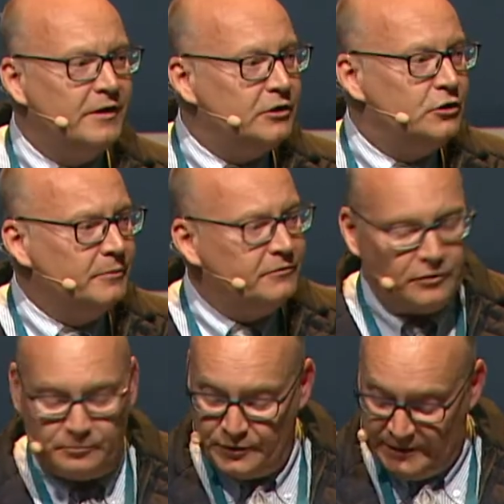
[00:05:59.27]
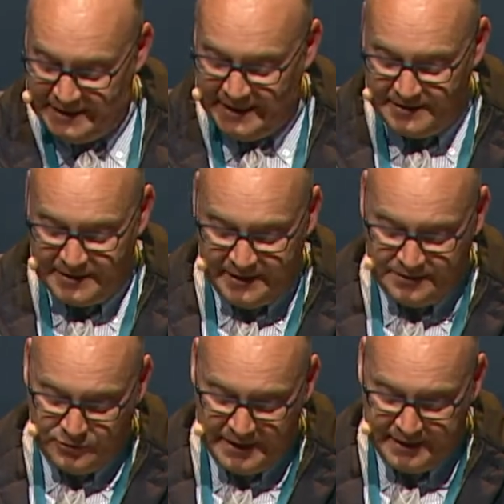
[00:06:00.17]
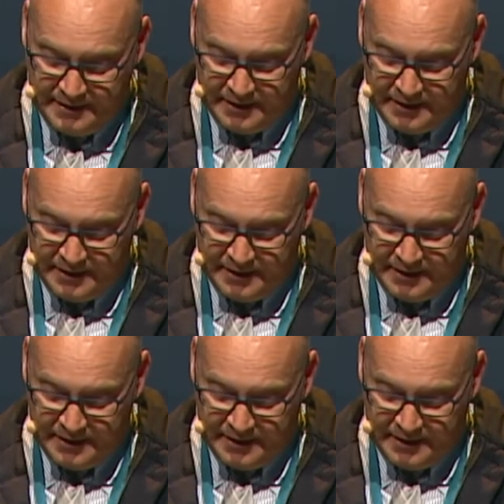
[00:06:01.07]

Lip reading: human footprint, and related